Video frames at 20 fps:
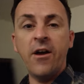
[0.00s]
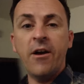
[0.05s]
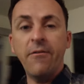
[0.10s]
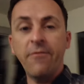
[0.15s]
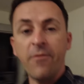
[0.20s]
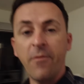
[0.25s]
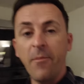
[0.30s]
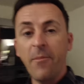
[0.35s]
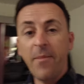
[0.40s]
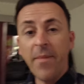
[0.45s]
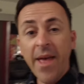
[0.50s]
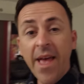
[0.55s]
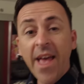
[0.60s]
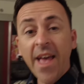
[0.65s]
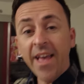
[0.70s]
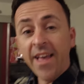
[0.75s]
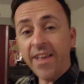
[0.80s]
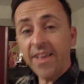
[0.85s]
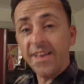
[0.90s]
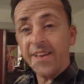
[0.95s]
from
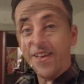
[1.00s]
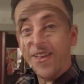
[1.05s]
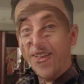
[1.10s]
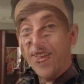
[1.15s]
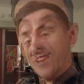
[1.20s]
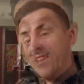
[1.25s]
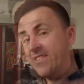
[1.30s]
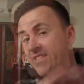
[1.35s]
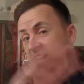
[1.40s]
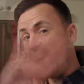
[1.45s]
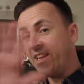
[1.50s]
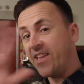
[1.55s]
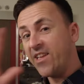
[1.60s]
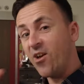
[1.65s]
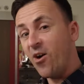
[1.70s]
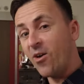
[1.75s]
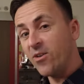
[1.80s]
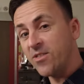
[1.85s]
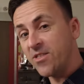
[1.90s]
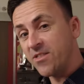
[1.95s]
me, It's
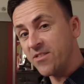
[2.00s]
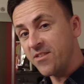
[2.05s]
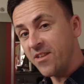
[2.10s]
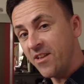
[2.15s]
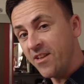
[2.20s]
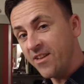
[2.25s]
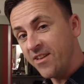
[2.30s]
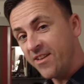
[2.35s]
adios.